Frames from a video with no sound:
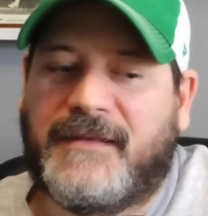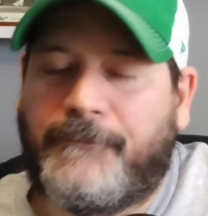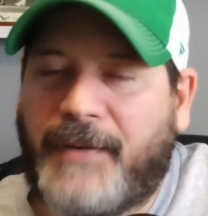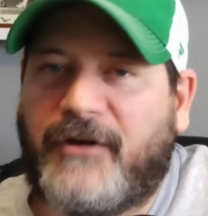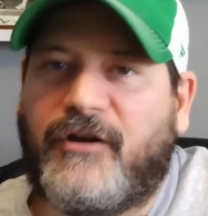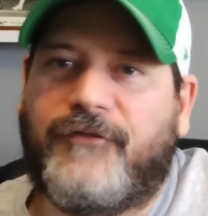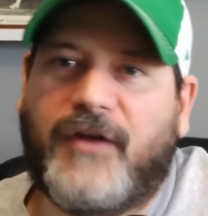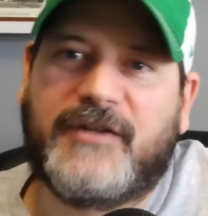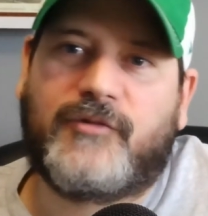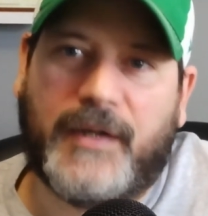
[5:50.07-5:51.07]
the better your
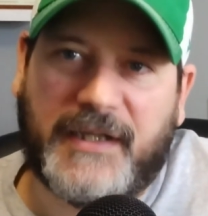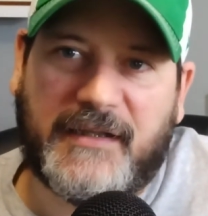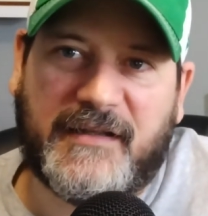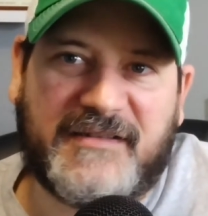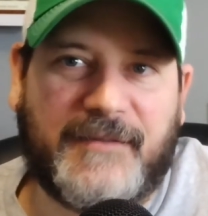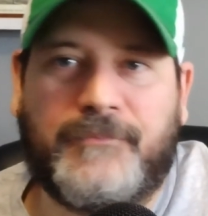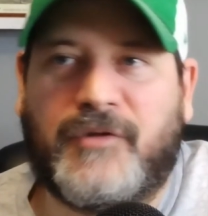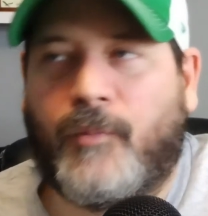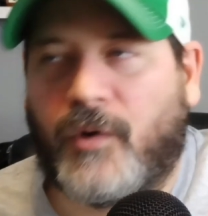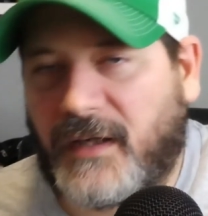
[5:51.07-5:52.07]
flying 20 is,
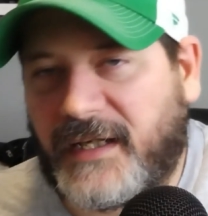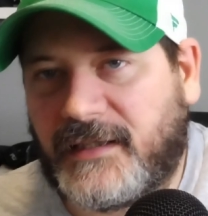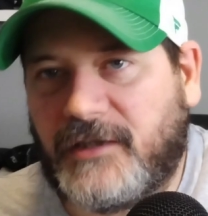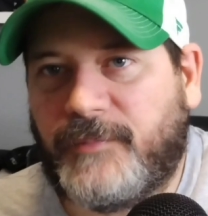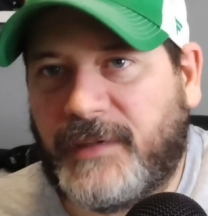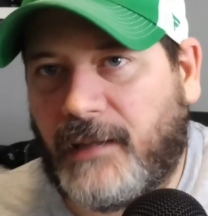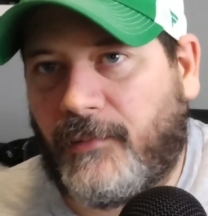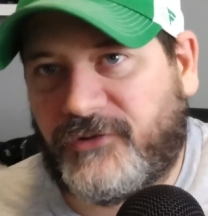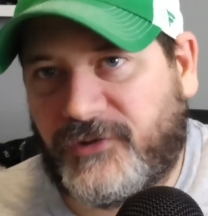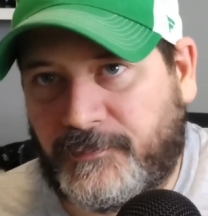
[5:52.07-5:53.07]
the more likely you'll be
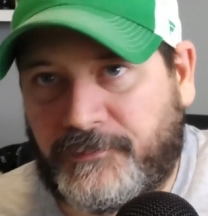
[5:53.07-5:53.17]
able to